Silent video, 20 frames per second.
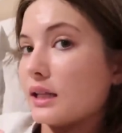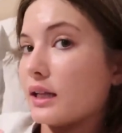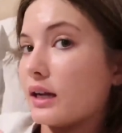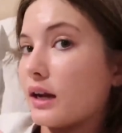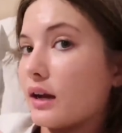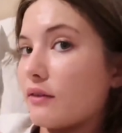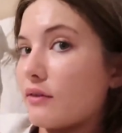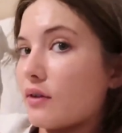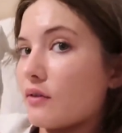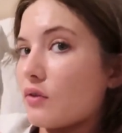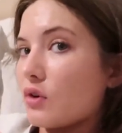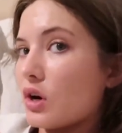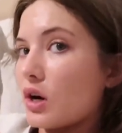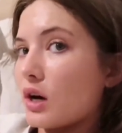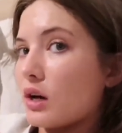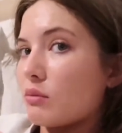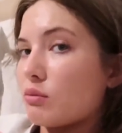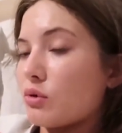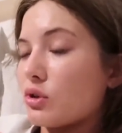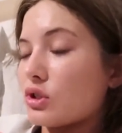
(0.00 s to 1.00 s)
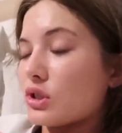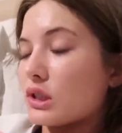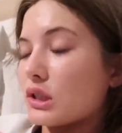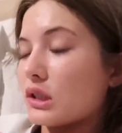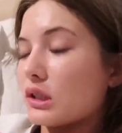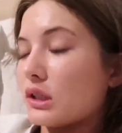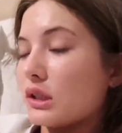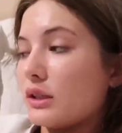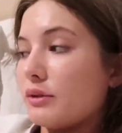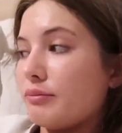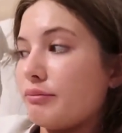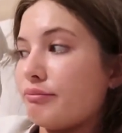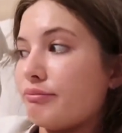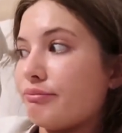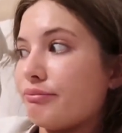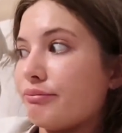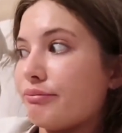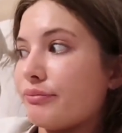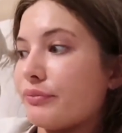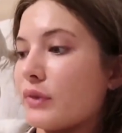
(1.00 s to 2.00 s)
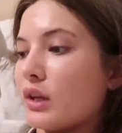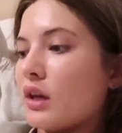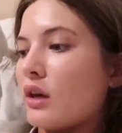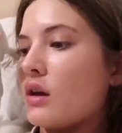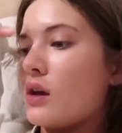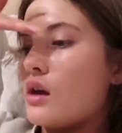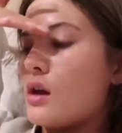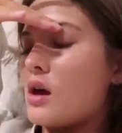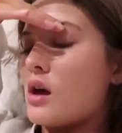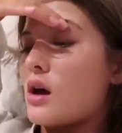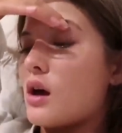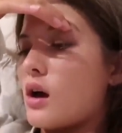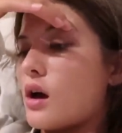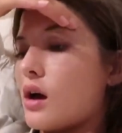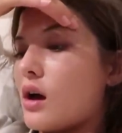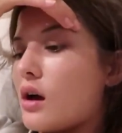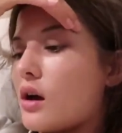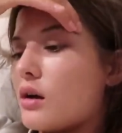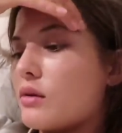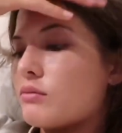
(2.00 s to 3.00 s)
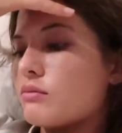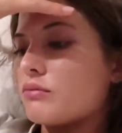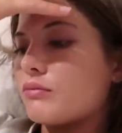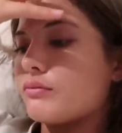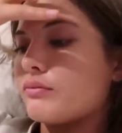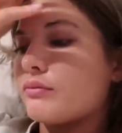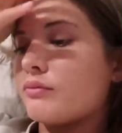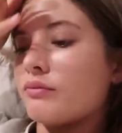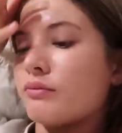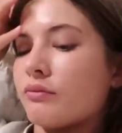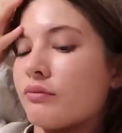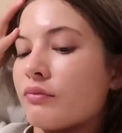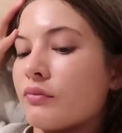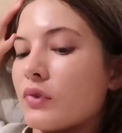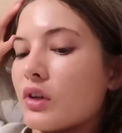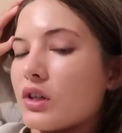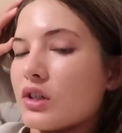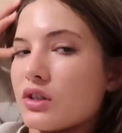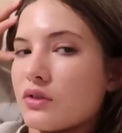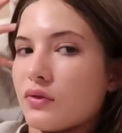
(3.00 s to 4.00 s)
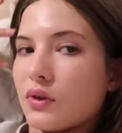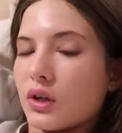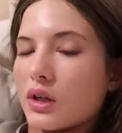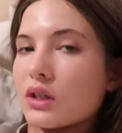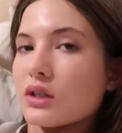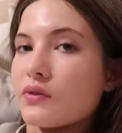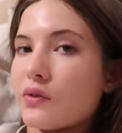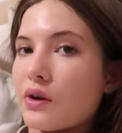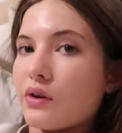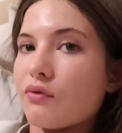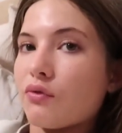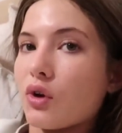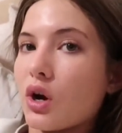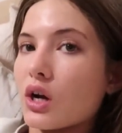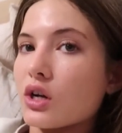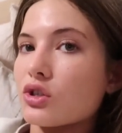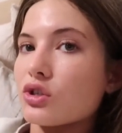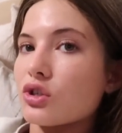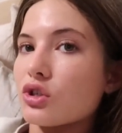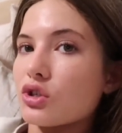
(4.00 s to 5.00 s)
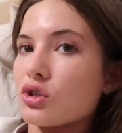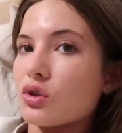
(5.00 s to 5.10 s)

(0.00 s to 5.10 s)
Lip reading: that I've ever had personally. Just feel like it's very fresh,